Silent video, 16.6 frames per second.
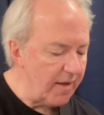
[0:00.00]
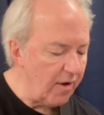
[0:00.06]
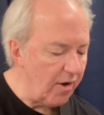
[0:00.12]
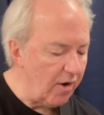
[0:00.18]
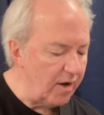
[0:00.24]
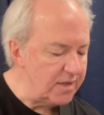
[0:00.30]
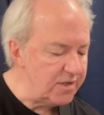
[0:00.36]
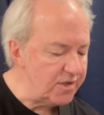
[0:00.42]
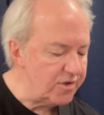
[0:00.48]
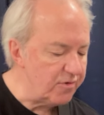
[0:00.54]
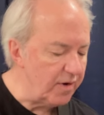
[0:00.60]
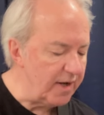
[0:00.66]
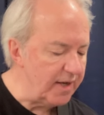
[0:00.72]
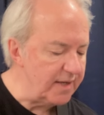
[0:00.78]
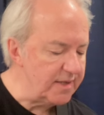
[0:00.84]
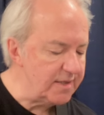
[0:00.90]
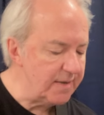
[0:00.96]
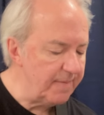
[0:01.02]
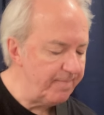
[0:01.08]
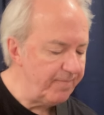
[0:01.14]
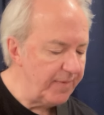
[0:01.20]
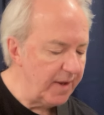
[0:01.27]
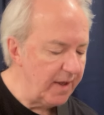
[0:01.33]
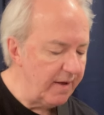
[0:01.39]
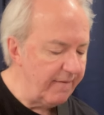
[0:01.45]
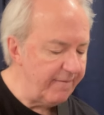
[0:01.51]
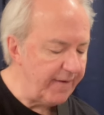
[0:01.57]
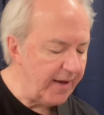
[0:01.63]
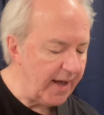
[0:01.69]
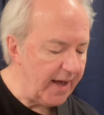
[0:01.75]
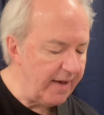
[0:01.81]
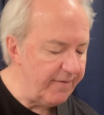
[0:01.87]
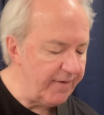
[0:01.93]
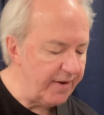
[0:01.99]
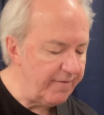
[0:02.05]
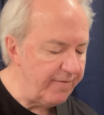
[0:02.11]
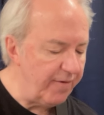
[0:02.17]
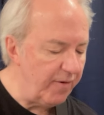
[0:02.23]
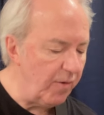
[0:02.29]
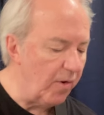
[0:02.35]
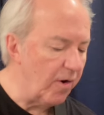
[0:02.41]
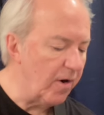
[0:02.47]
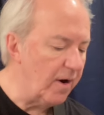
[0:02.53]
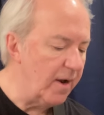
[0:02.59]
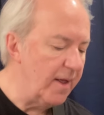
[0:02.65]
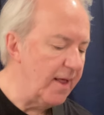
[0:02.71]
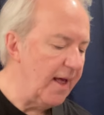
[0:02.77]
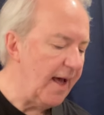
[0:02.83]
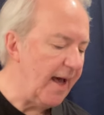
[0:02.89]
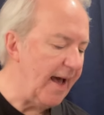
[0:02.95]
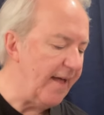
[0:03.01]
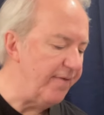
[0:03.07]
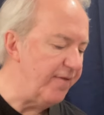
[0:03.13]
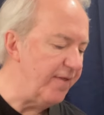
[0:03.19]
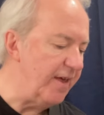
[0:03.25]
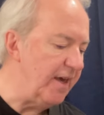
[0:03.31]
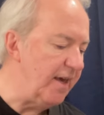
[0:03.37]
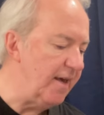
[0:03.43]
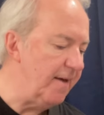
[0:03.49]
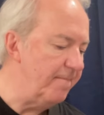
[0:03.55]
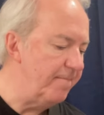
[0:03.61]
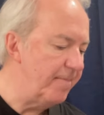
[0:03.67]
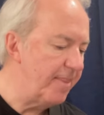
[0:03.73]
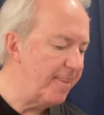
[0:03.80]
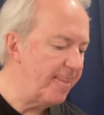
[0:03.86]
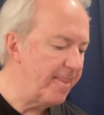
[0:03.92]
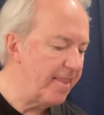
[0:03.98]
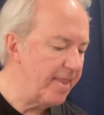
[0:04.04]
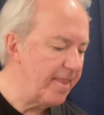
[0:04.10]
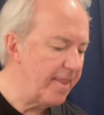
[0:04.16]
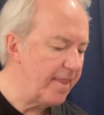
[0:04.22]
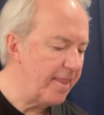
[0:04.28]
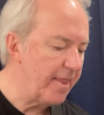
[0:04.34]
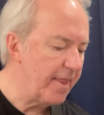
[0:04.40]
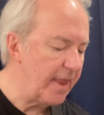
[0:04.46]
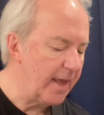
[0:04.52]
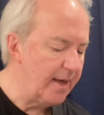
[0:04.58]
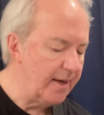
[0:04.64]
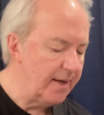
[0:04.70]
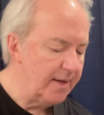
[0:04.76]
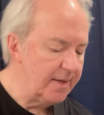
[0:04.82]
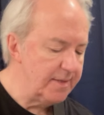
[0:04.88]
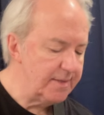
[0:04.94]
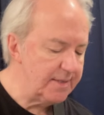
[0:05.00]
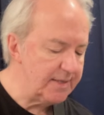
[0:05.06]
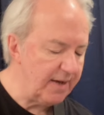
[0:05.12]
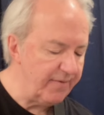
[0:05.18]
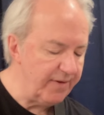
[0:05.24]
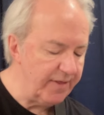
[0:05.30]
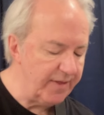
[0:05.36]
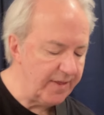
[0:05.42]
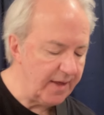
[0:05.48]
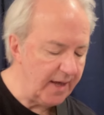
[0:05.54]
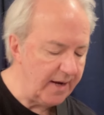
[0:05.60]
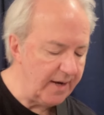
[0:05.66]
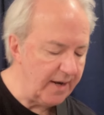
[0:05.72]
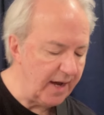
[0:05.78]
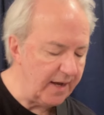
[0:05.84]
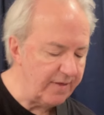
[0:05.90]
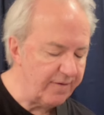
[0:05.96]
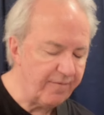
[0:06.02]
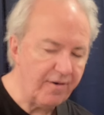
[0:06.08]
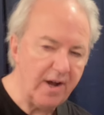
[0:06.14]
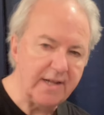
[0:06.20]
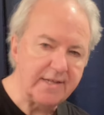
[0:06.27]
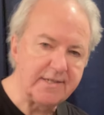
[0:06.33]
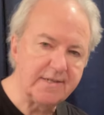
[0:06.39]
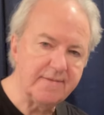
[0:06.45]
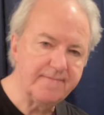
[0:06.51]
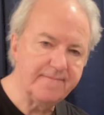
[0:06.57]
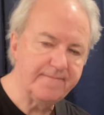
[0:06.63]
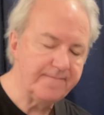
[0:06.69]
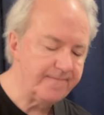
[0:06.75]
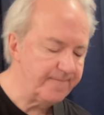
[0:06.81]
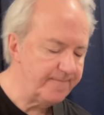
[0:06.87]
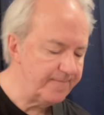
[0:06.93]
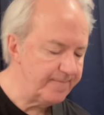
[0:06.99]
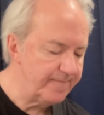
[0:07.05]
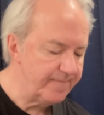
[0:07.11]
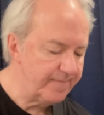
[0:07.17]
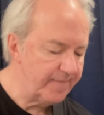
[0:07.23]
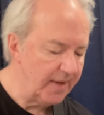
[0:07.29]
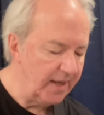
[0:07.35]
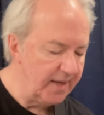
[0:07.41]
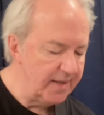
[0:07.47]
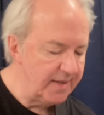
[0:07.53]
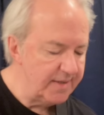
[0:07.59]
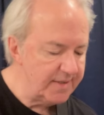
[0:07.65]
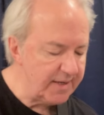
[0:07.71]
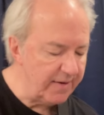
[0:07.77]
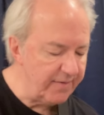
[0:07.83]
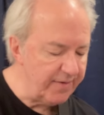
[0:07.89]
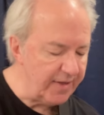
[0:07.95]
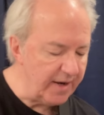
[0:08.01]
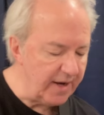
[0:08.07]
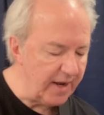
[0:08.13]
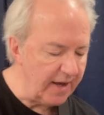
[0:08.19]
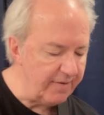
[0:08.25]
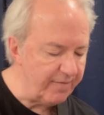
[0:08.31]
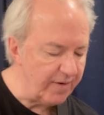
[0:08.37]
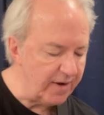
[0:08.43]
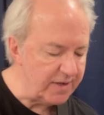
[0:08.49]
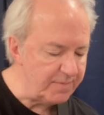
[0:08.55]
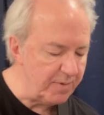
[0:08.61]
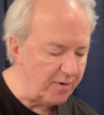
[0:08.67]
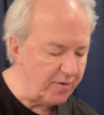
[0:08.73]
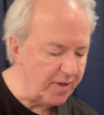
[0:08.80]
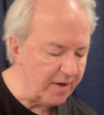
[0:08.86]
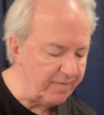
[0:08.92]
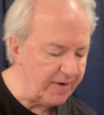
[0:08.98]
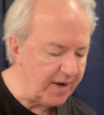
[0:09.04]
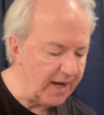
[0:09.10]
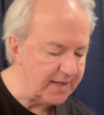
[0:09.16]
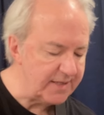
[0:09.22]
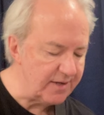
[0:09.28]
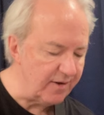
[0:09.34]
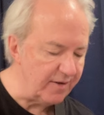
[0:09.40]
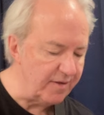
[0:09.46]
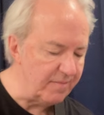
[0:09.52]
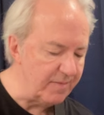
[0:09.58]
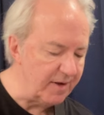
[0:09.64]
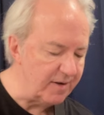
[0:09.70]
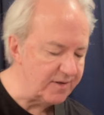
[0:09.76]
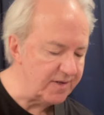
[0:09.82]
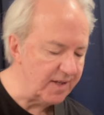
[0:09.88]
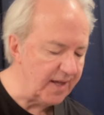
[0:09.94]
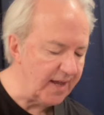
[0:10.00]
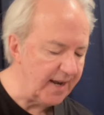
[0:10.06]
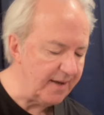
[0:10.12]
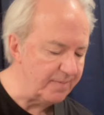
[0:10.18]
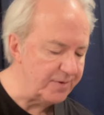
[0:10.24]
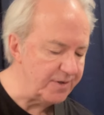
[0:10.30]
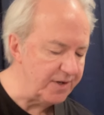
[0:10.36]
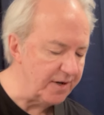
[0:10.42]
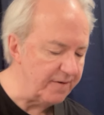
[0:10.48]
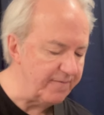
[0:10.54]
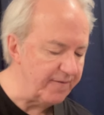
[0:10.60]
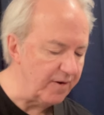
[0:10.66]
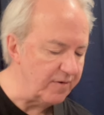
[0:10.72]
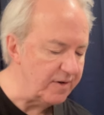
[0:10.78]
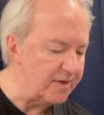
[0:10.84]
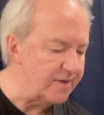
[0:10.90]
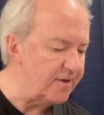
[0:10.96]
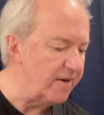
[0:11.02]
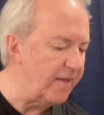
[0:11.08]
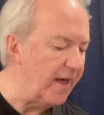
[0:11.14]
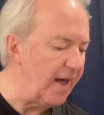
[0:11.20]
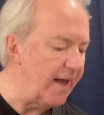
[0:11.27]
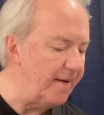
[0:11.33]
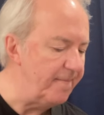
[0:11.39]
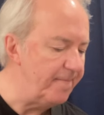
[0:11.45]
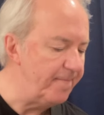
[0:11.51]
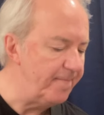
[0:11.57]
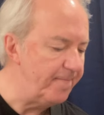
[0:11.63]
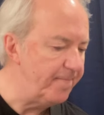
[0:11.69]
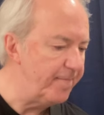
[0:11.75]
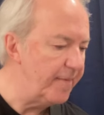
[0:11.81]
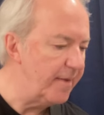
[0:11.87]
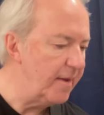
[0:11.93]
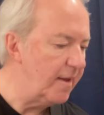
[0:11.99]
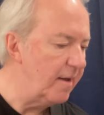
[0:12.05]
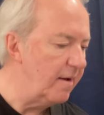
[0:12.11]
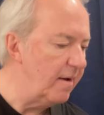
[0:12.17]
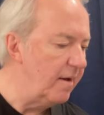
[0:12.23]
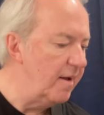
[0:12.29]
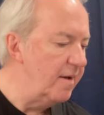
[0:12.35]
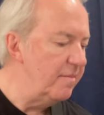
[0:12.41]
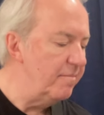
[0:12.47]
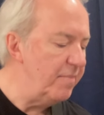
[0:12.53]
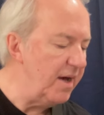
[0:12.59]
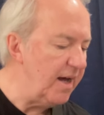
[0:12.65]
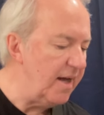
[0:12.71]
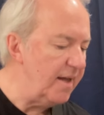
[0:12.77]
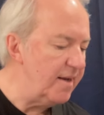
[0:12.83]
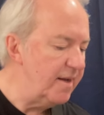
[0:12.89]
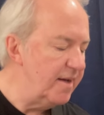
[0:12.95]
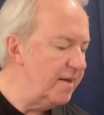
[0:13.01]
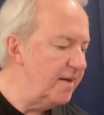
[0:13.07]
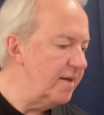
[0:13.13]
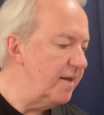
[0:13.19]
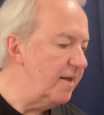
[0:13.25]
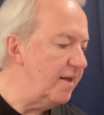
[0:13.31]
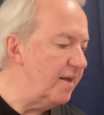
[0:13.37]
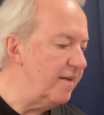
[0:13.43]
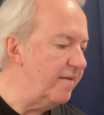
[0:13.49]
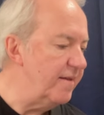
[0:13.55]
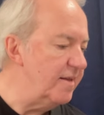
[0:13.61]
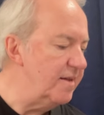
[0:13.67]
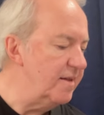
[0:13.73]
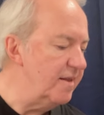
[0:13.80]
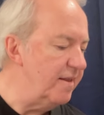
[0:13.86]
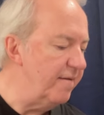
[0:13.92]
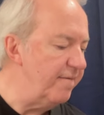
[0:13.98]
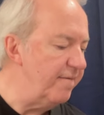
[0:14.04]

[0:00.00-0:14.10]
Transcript: on strings 5 and 4 at the 7th and 9th frets. 7th and 9th frets both have dots on them there, so that helps you to focus on that. But the